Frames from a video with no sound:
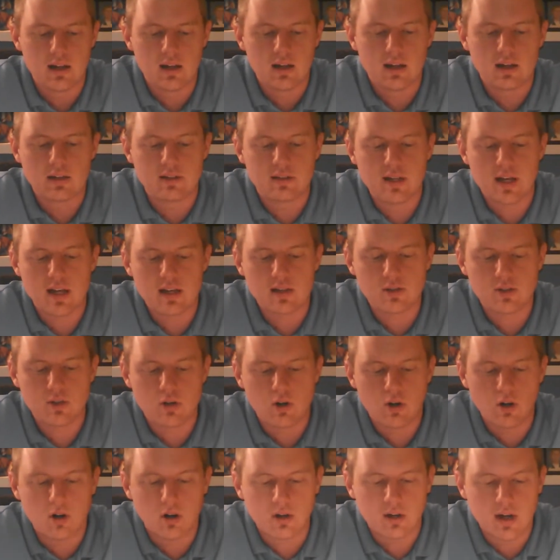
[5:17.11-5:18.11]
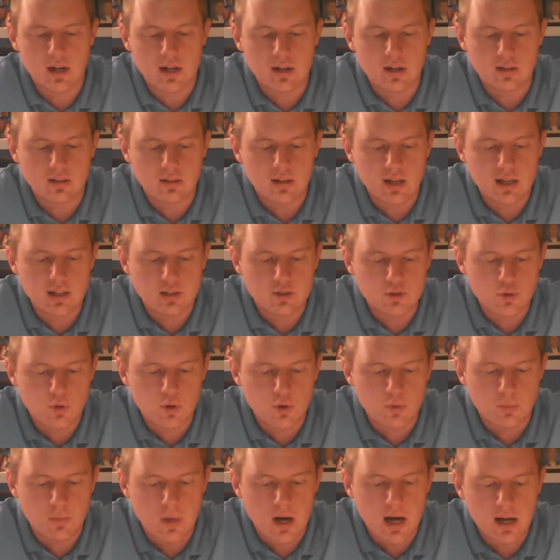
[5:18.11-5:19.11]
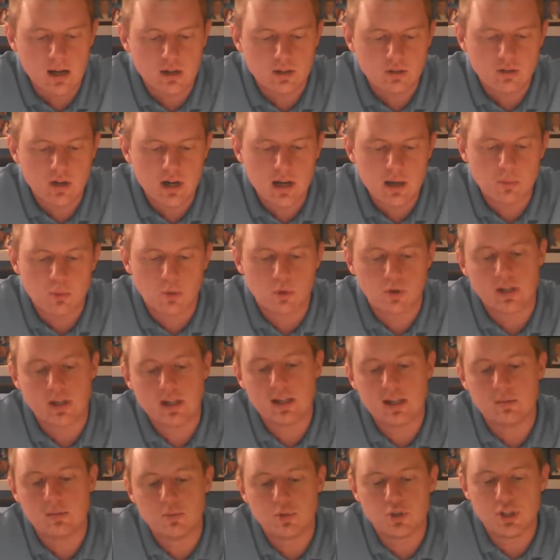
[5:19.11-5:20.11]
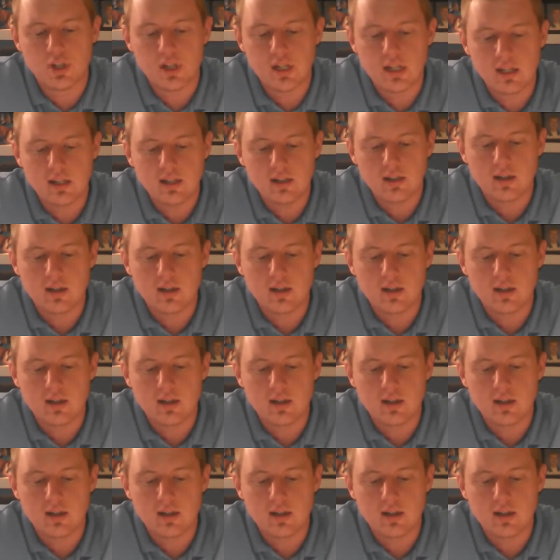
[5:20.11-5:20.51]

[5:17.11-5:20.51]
A test called an electromyogram, or an EMG,